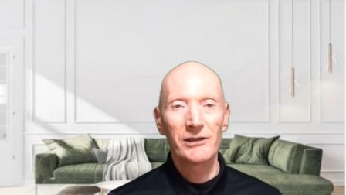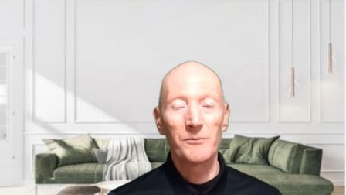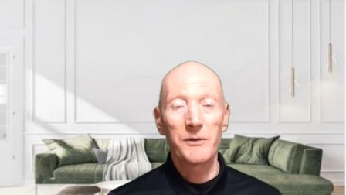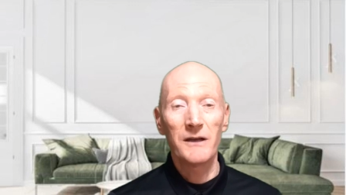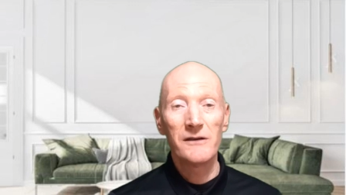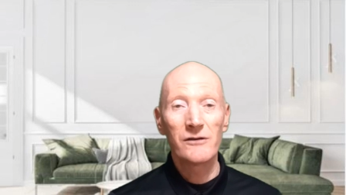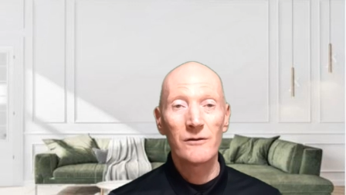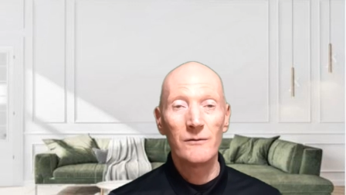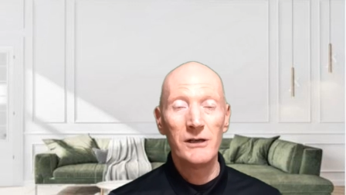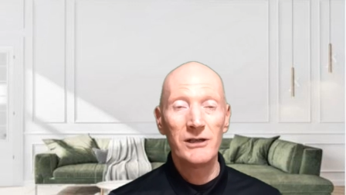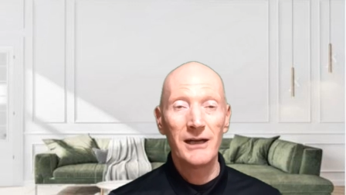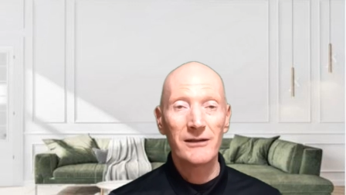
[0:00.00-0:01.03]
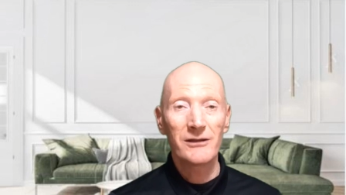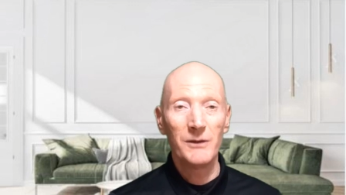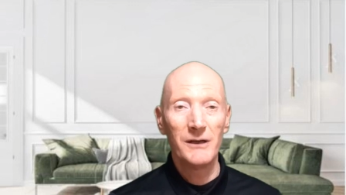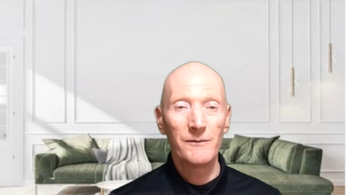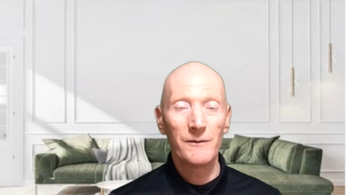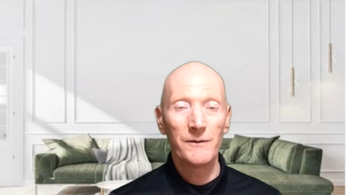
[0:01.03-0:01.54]
So please do reach out to
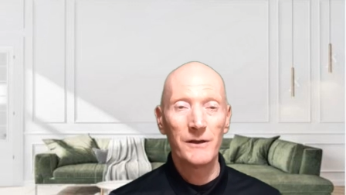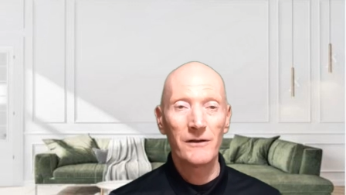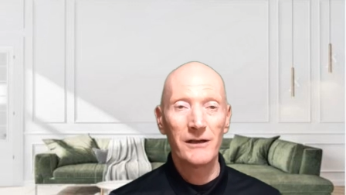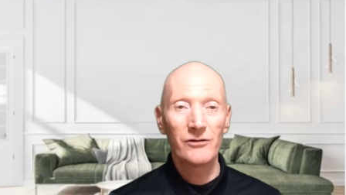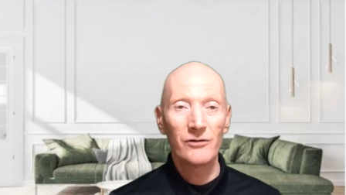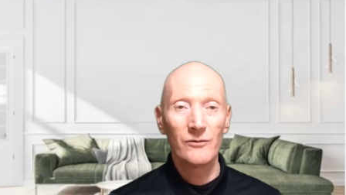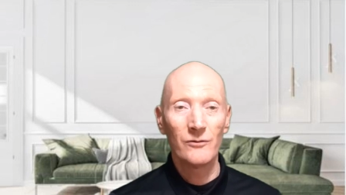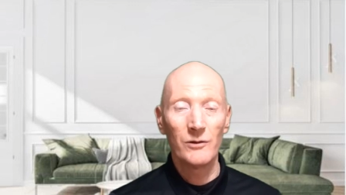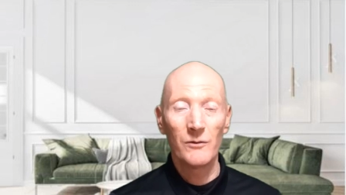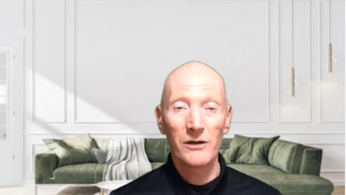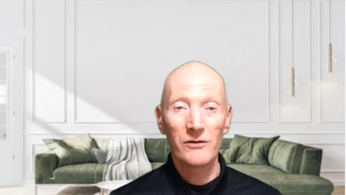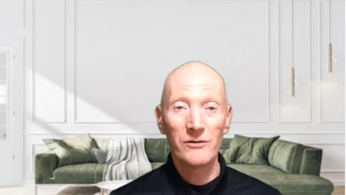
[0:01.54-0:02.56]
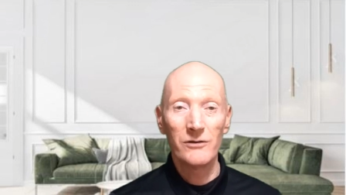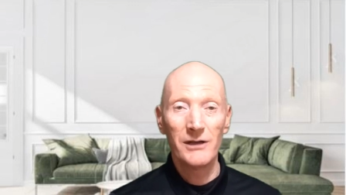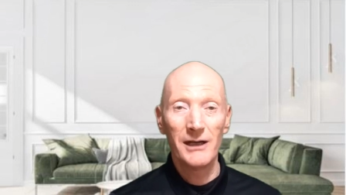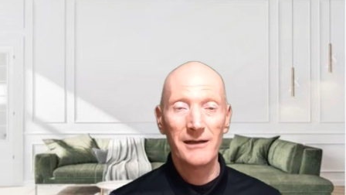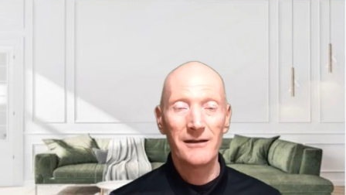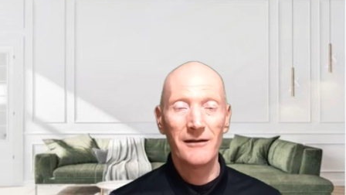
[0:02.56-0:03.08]
me if you feel that you want to do
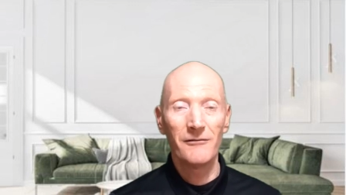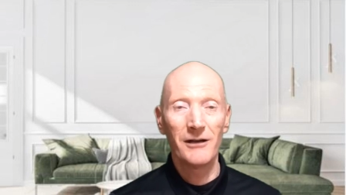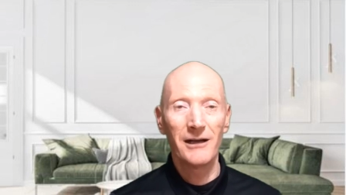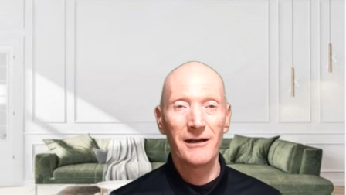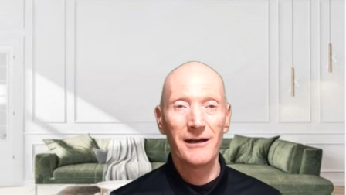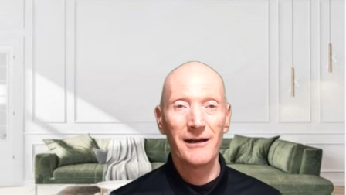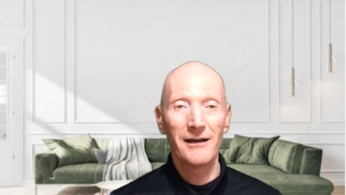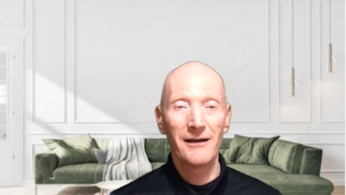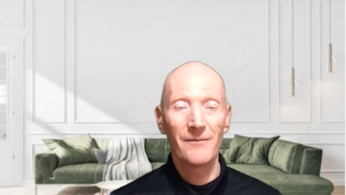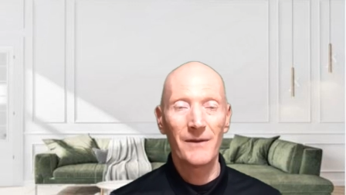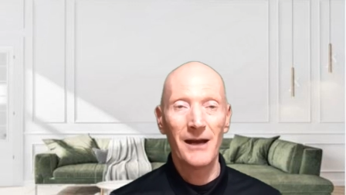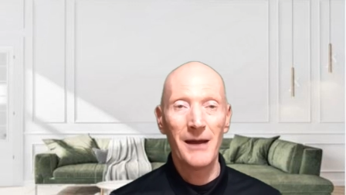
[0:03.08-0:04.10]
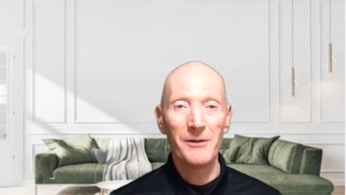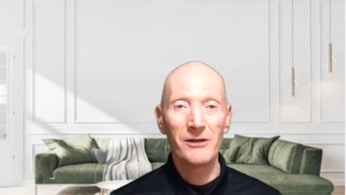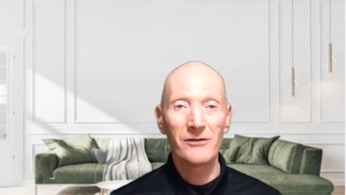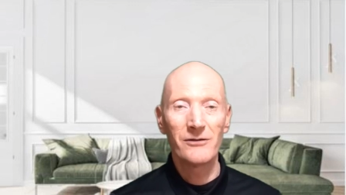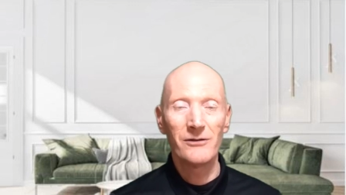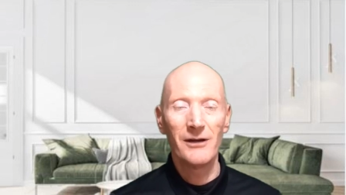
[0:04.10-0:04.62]
that. I'm really happy
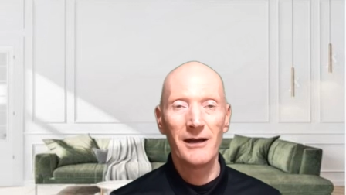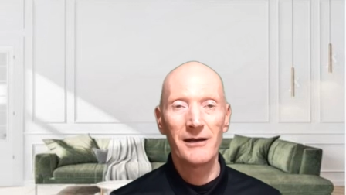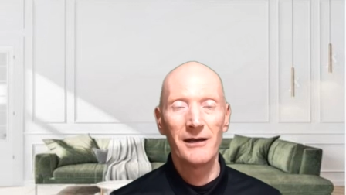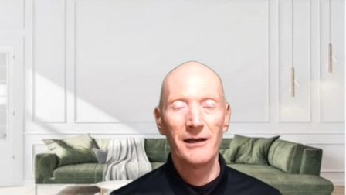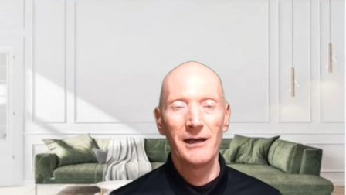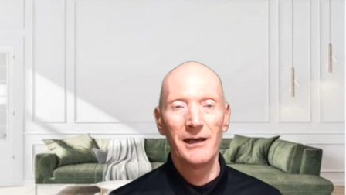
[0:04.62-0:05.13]
to do that.